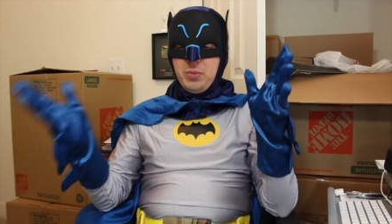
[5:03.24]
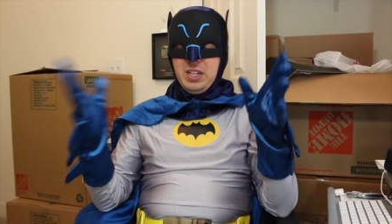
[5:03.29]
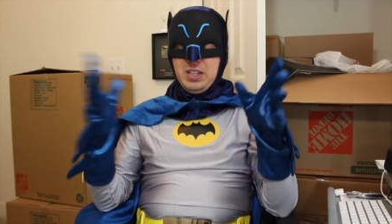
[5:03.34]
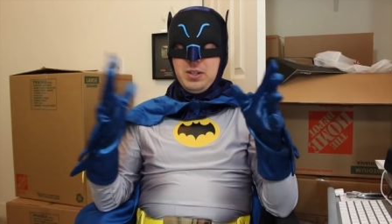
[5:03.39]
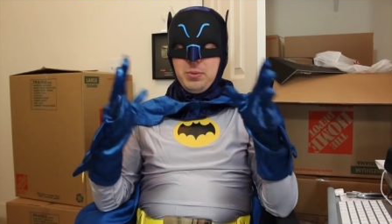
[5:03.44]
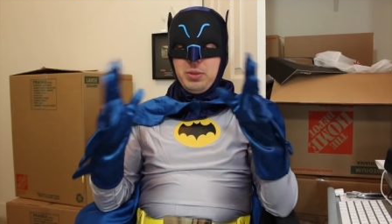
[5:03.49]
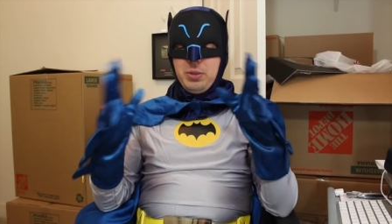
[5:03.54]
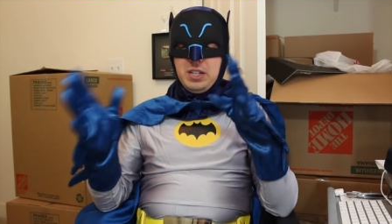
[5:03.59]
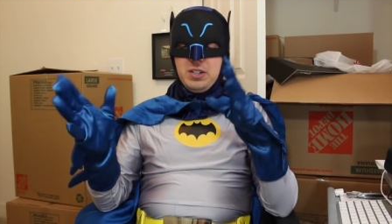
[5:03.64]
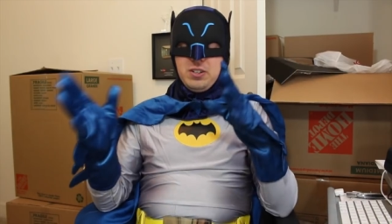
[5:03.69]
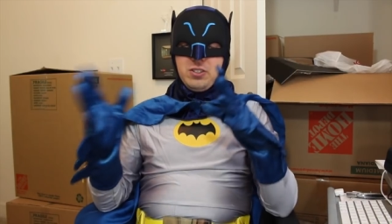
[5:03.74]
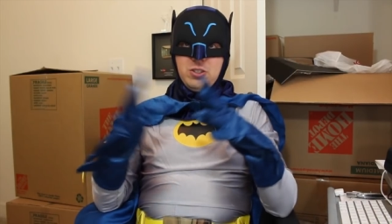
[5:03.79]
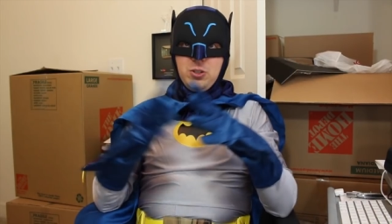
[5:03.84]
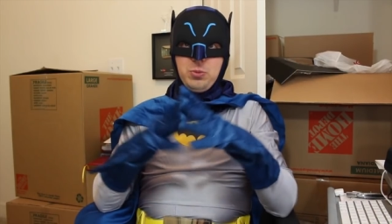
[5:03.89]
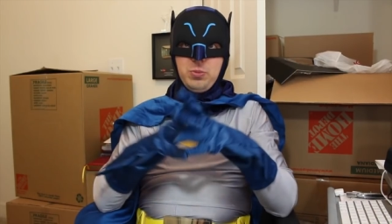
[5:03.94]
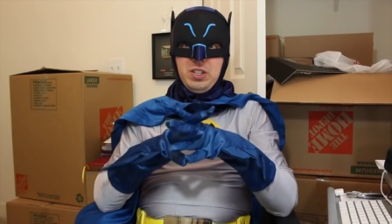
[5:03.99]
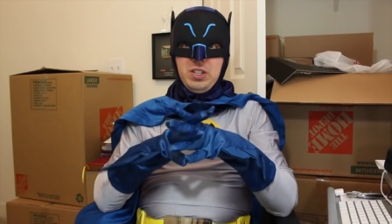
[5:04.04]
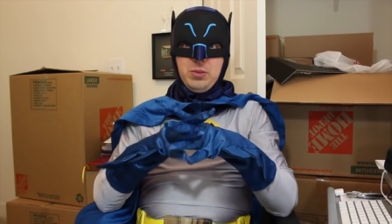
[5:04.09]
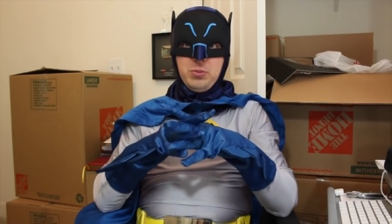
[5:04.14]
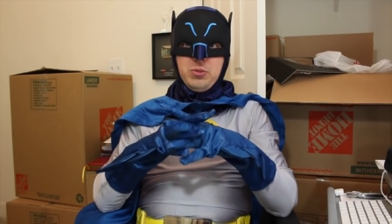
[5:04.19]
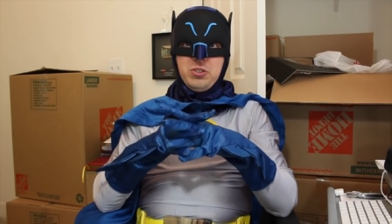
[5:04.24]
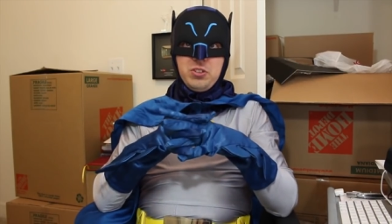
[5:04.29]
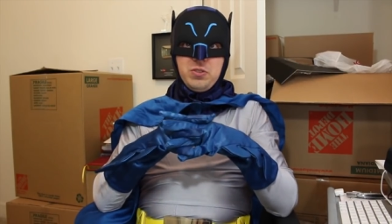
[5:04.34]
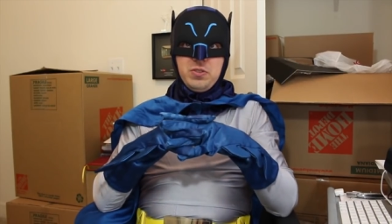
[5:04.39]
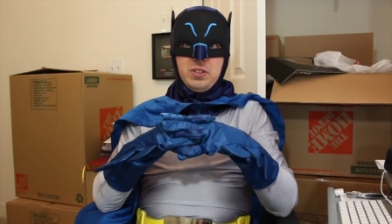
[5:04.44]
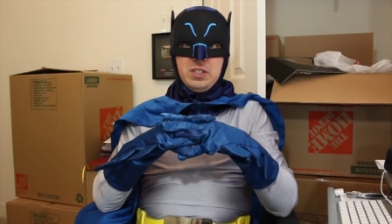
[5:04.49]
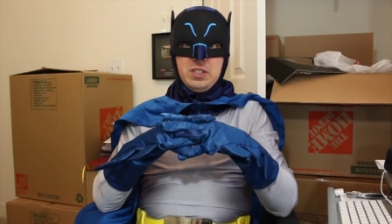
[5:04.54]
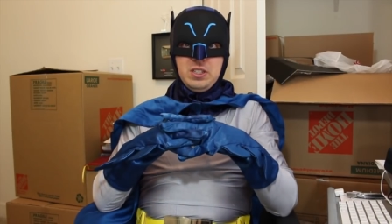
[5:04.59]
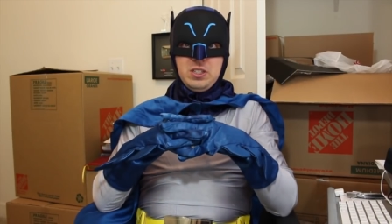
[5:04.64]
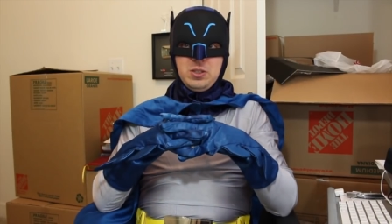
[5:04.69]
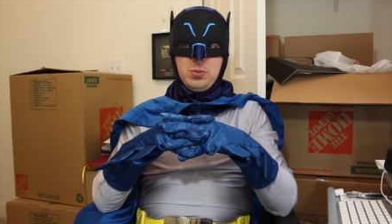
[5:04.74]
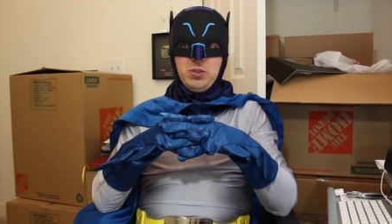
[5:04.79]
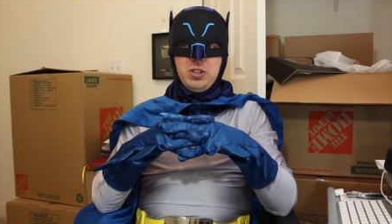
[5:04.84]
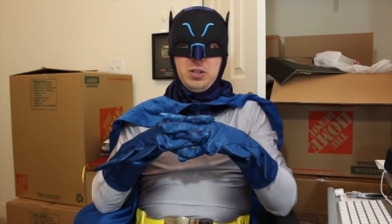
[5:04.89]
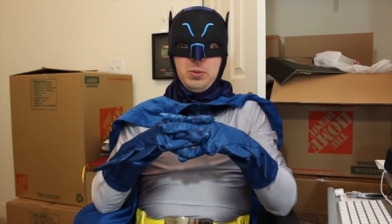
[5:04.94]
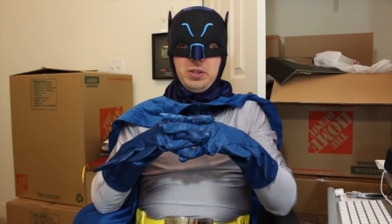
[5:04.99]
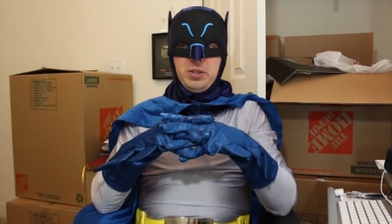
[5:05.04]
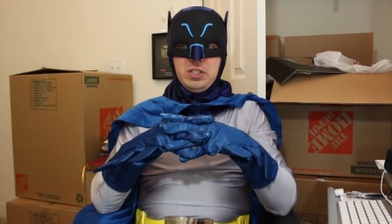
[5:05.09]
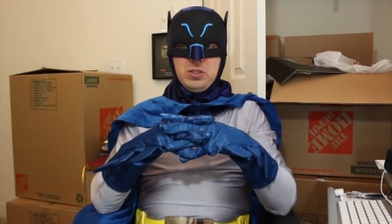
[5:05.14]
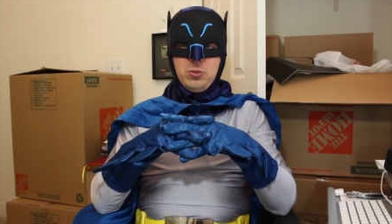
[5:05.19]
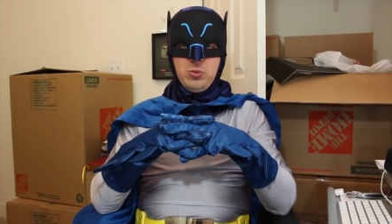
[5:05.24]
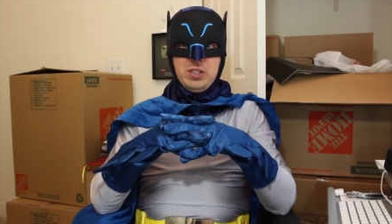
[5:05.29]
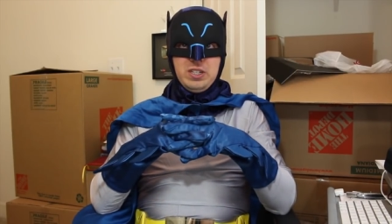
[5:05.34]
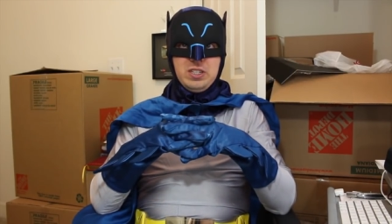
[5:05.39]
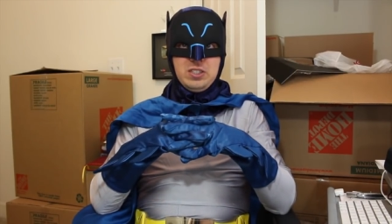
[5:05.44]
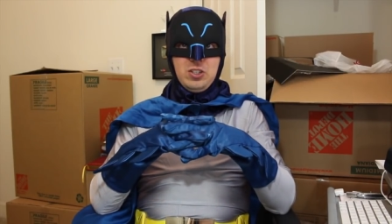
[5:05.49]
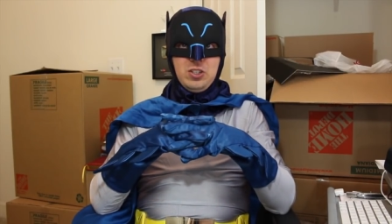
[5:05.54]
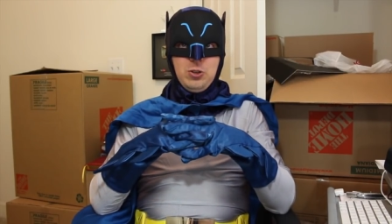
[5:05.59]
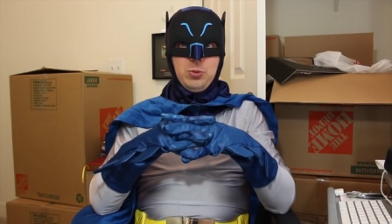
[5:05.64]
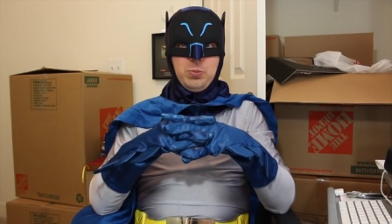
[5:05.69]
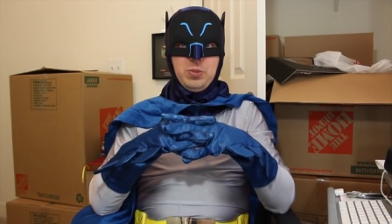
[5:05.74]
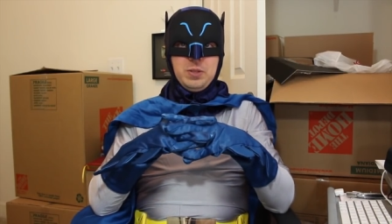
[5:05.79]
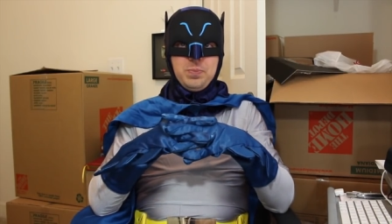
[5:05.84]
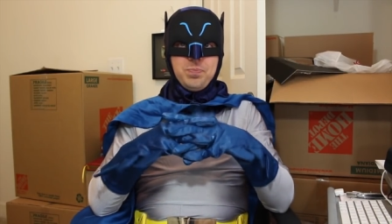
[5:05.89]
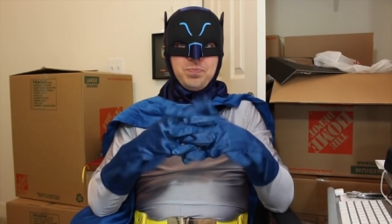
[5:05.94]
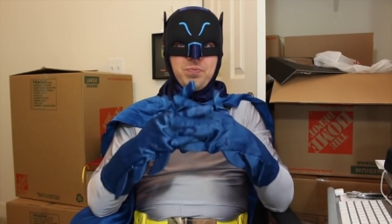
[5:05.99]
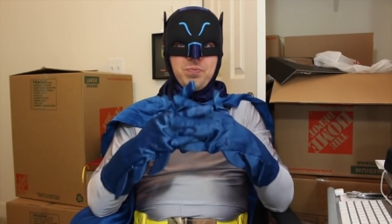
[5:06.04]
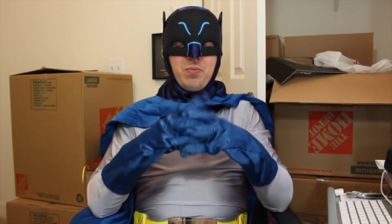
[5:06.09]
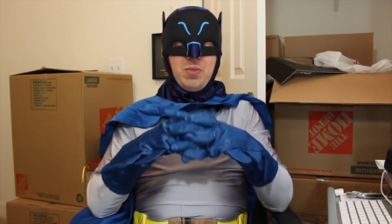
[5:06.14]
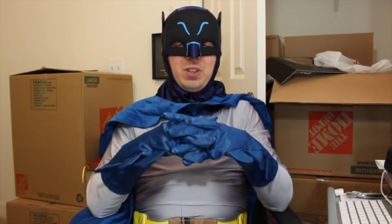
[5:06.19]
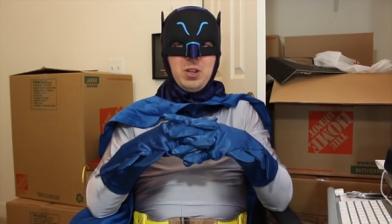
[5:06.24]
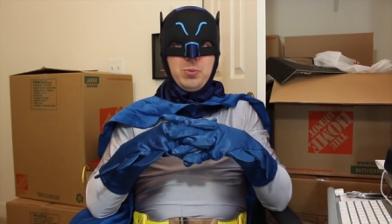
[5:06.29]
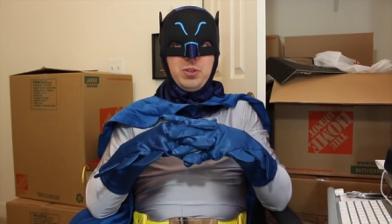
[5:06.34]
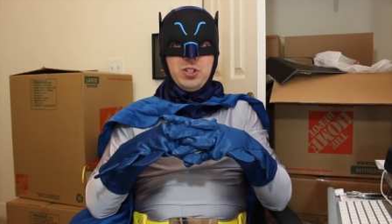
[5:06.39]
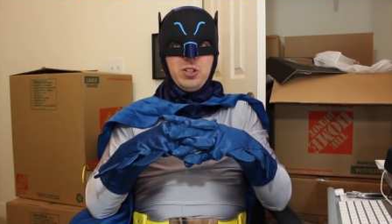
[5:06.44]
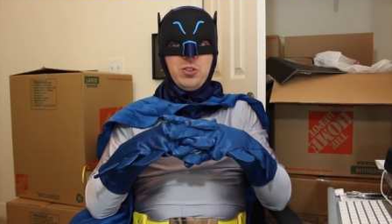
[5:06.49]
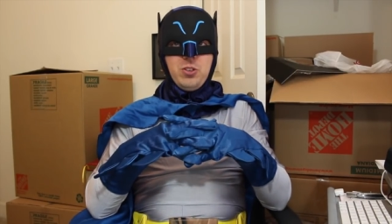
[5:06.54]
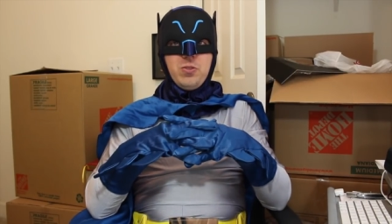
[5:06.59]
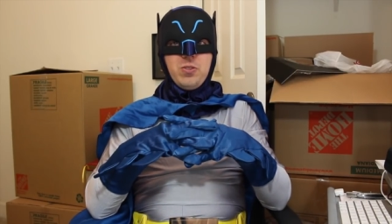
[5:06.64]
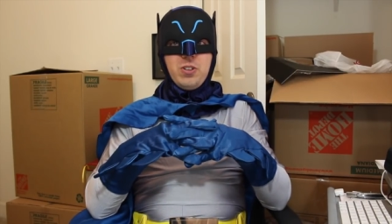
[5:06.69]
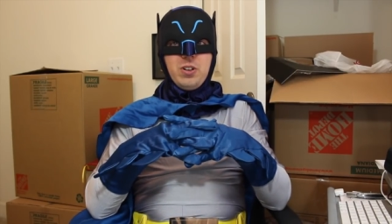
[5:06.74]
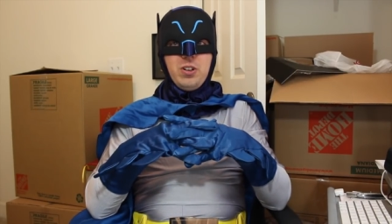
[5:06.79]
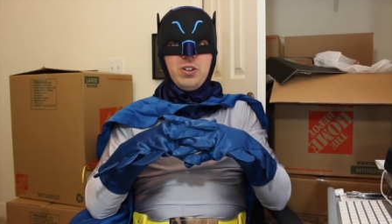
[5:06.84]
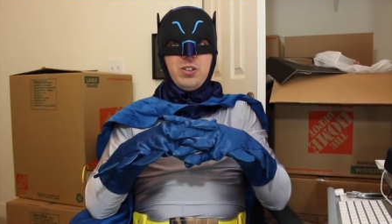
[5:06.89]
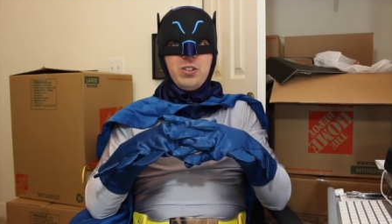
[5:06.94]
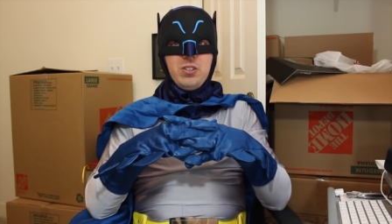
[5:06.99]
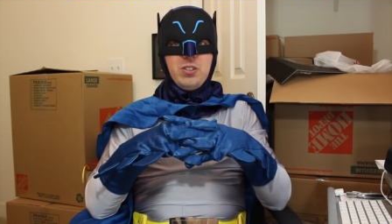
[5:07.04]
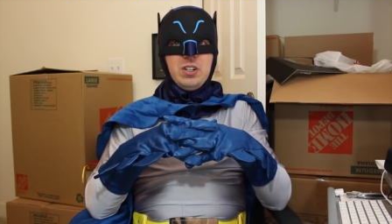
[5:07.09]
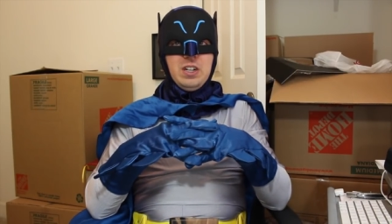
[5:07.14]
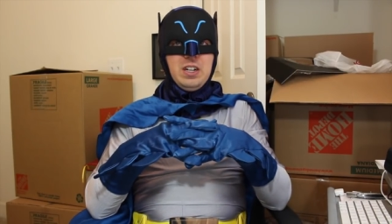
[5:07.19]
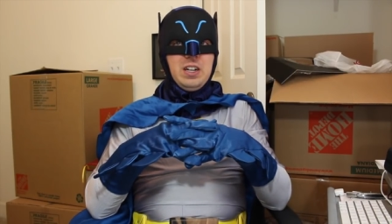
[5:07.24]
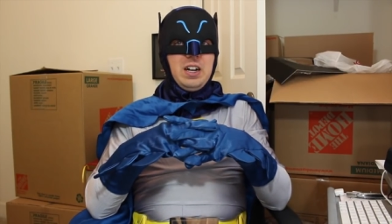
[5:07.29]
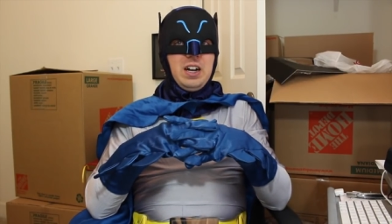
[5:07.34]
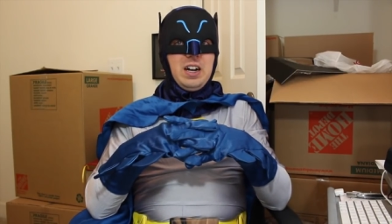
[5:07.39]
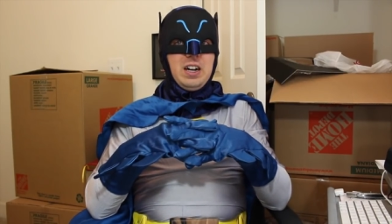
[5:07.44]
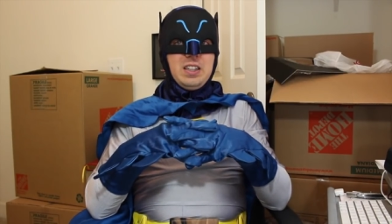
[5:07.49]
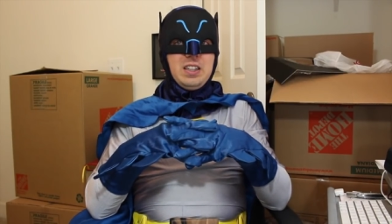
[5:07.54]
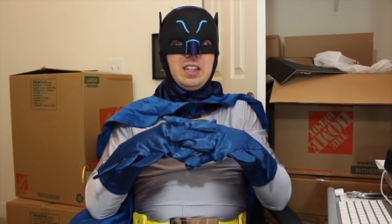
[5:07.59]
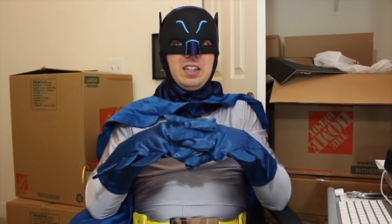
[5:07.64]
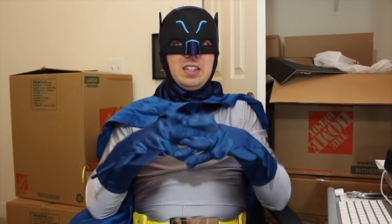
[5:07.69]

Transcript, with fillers: made it better to be more of a display piece when it's open. But overall, I